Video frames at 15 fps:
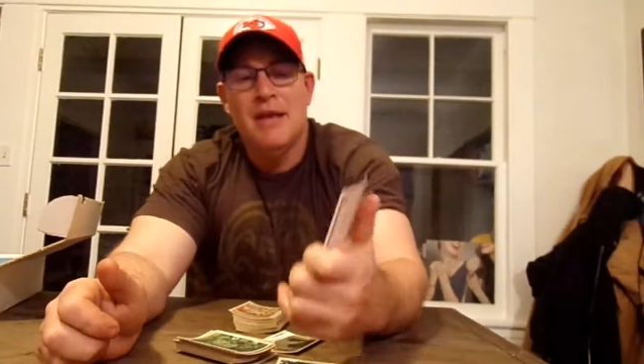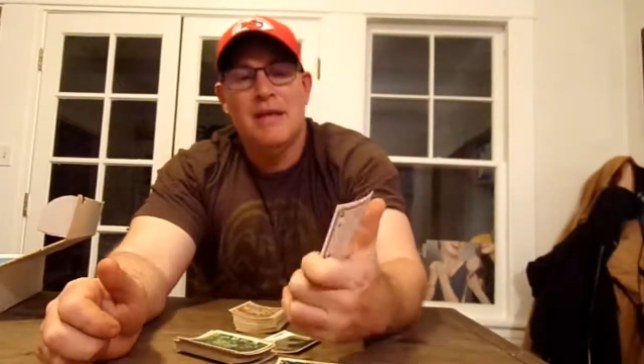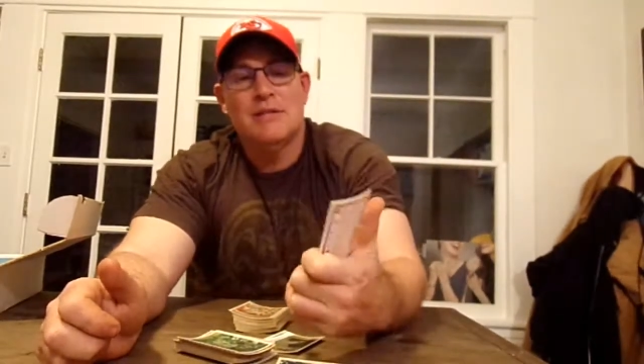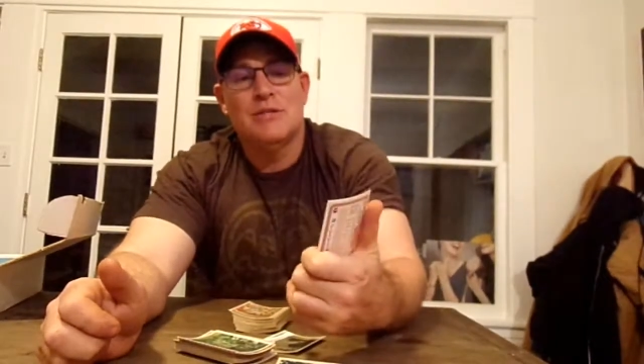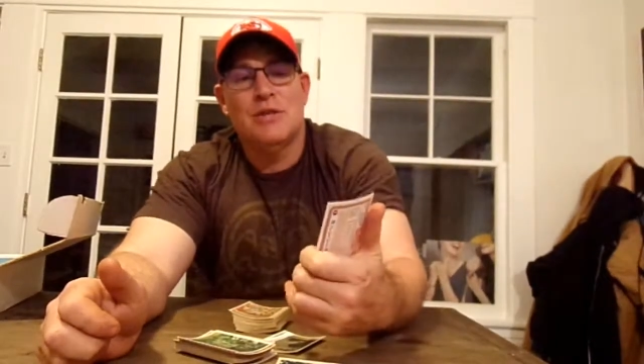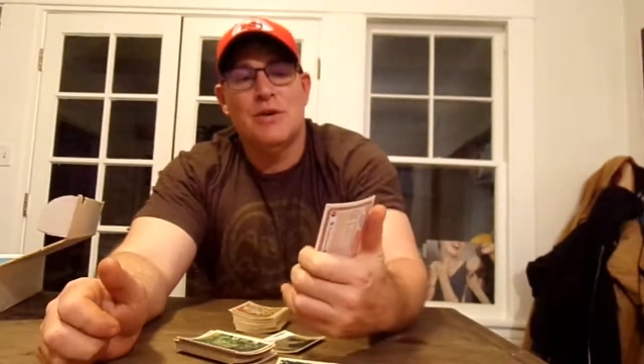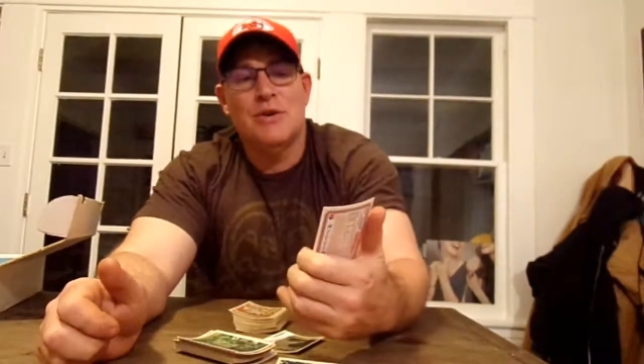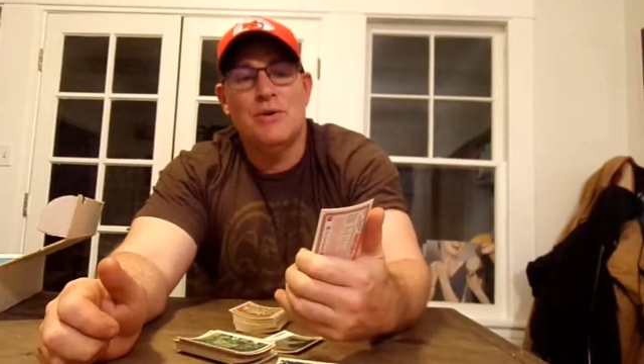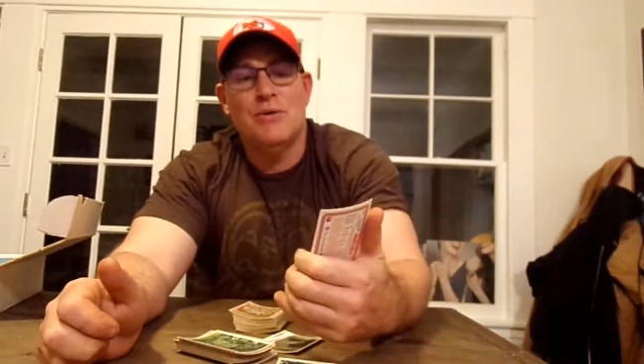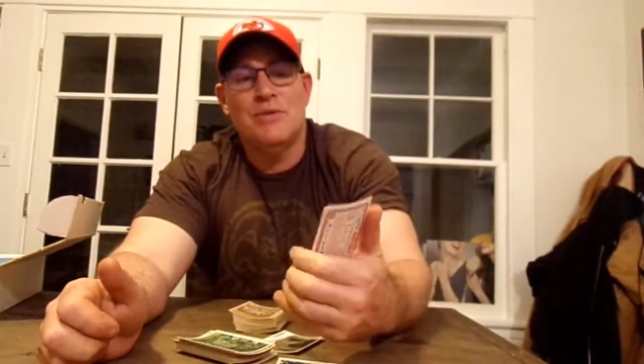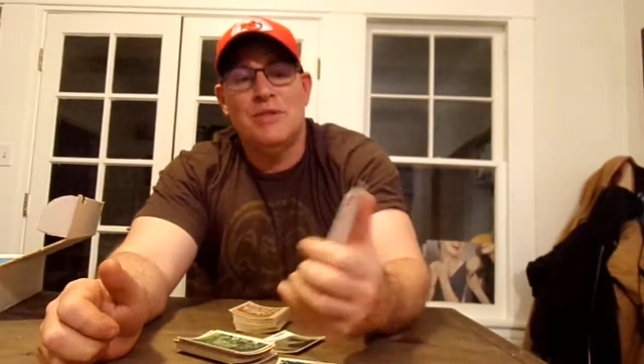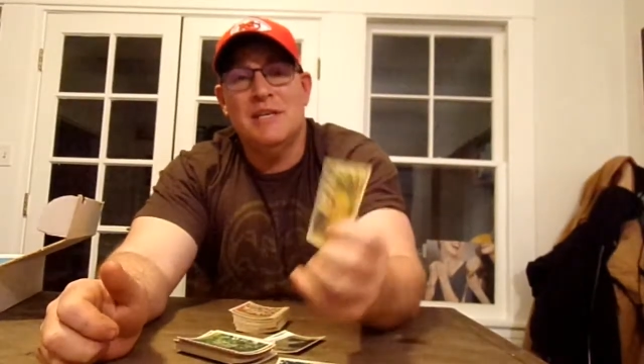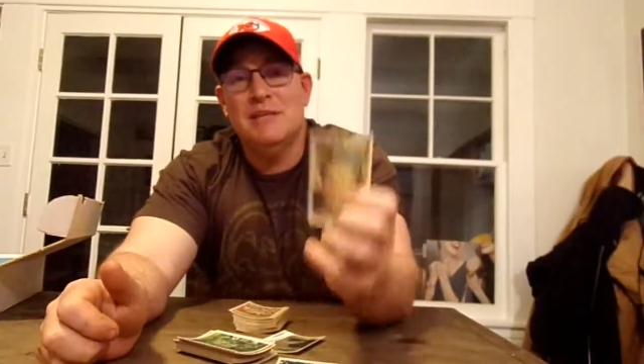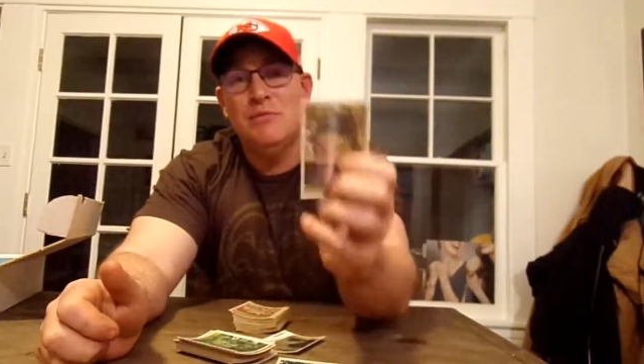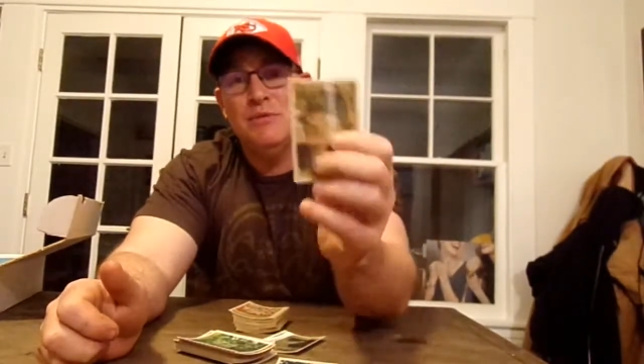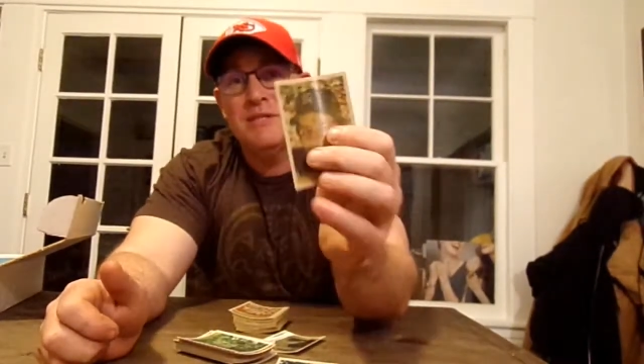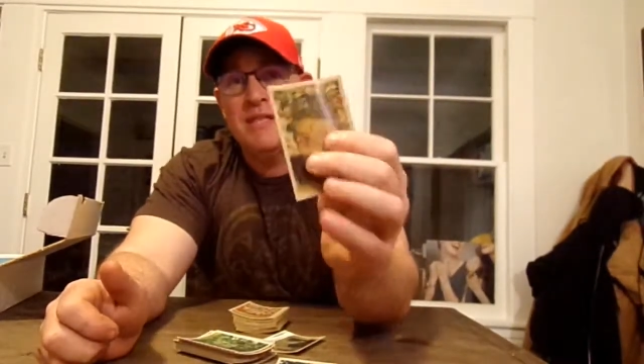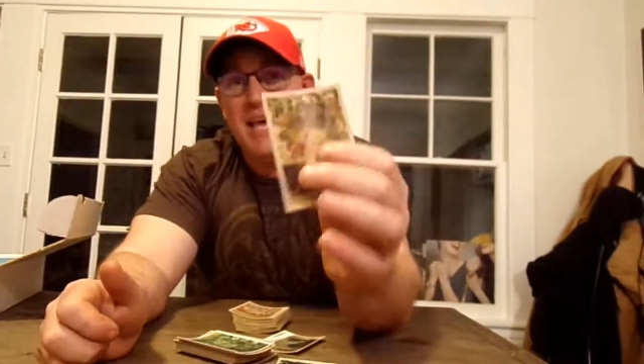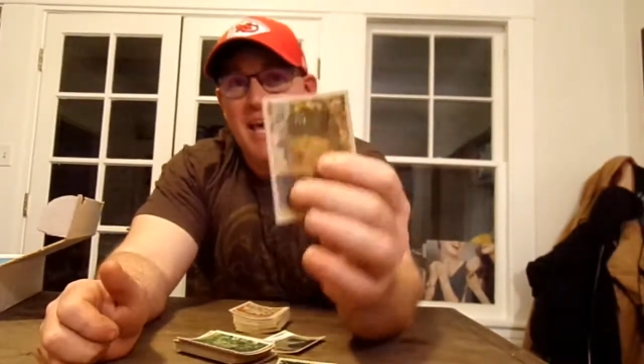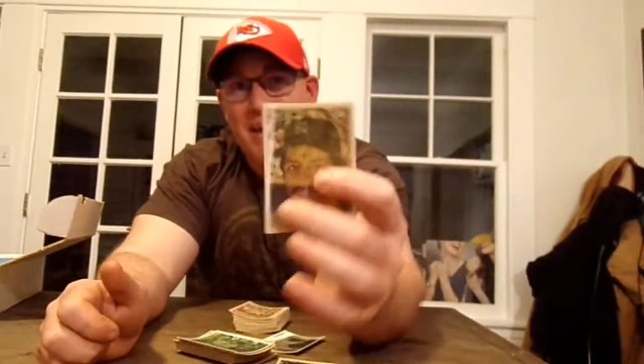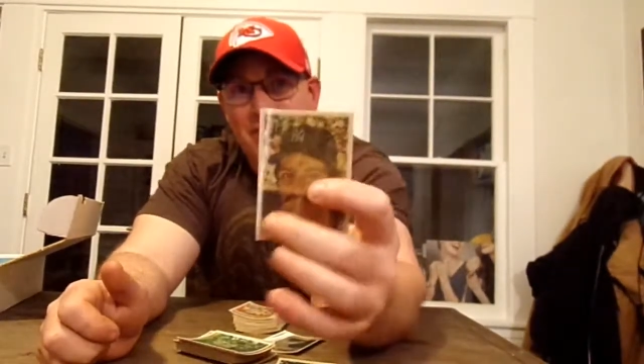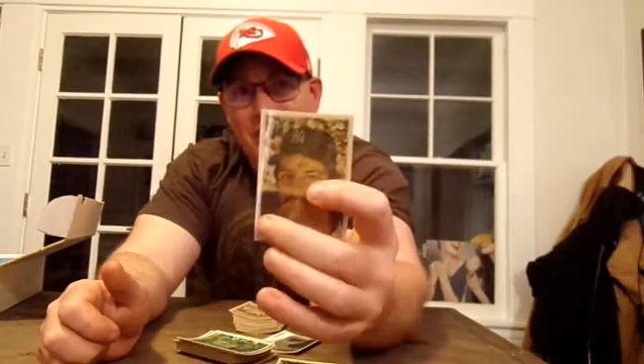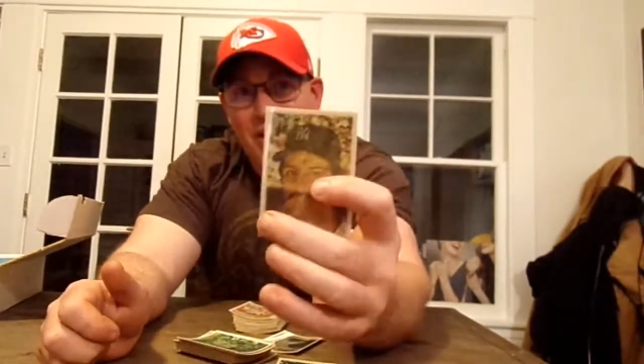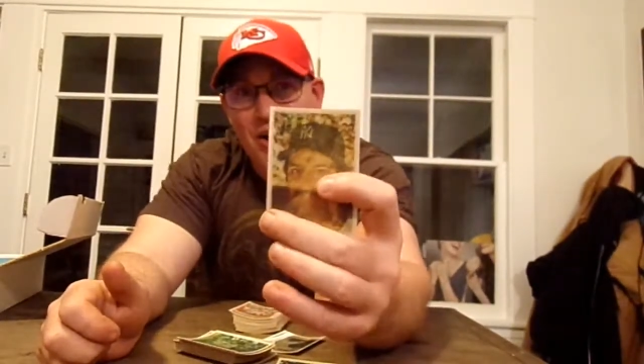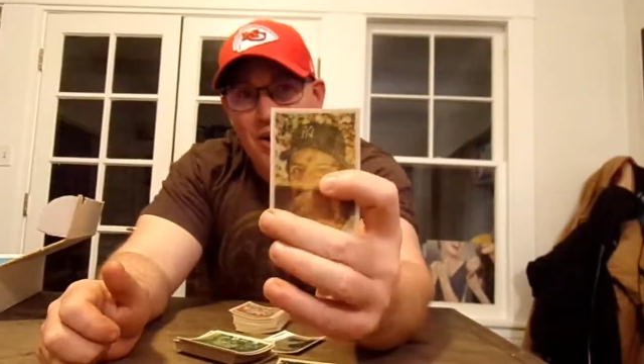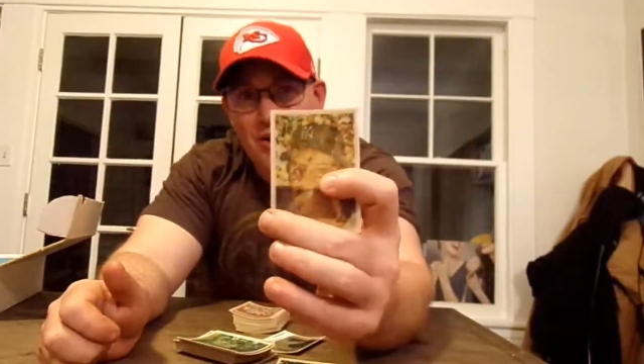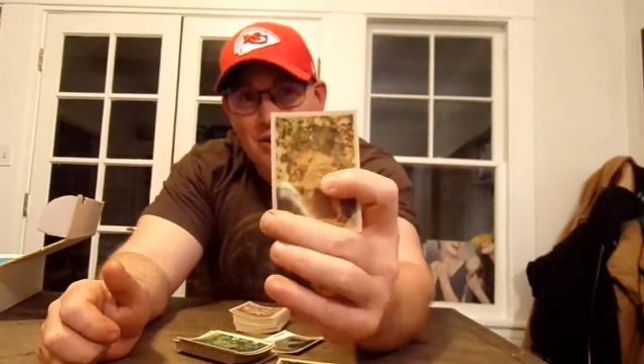So this was kind of a card